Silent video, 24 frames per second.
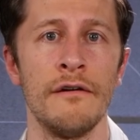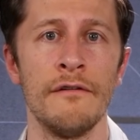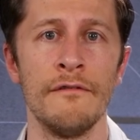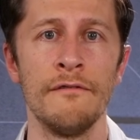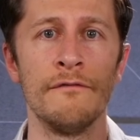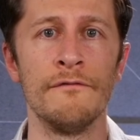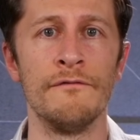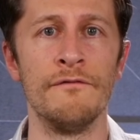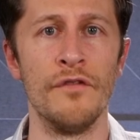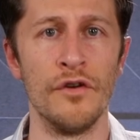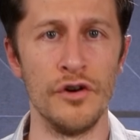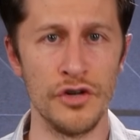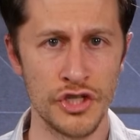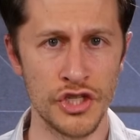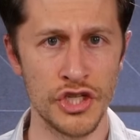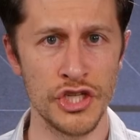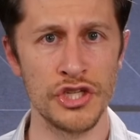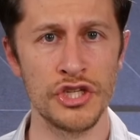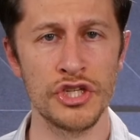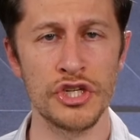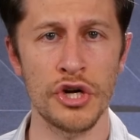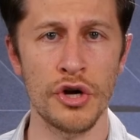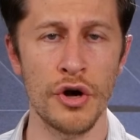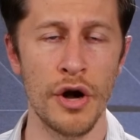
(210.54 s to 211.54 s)

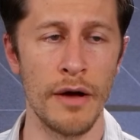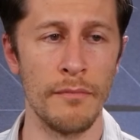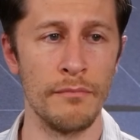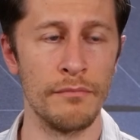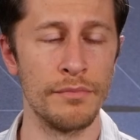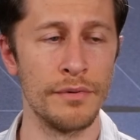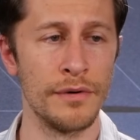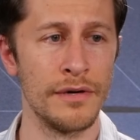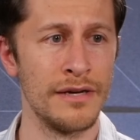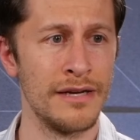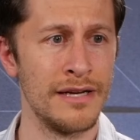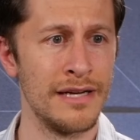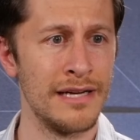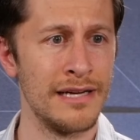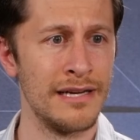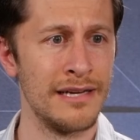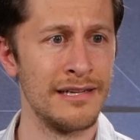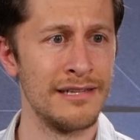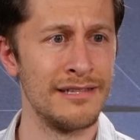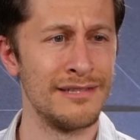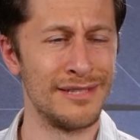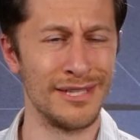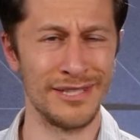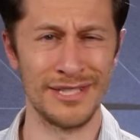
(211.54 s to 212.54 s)
versus Trump.
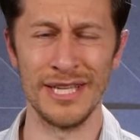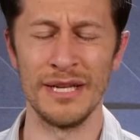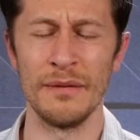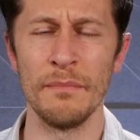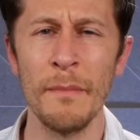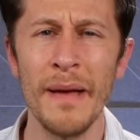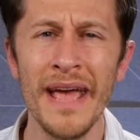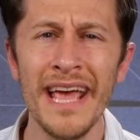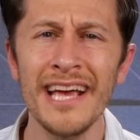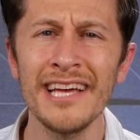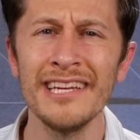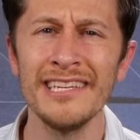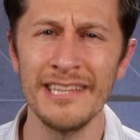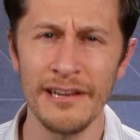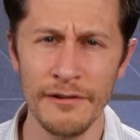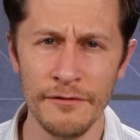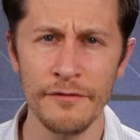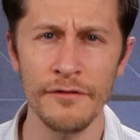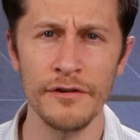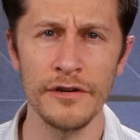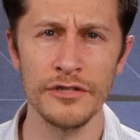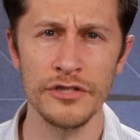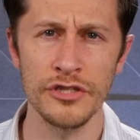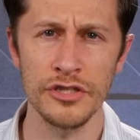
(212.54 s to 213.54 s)
Does it make a
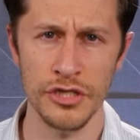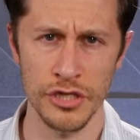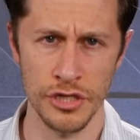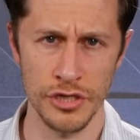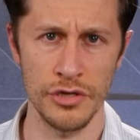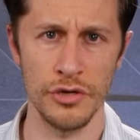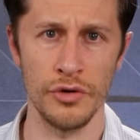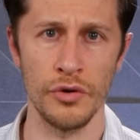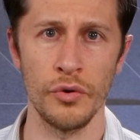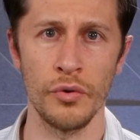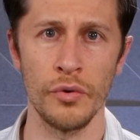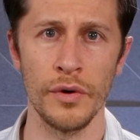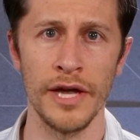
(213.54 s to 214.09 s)
difference to you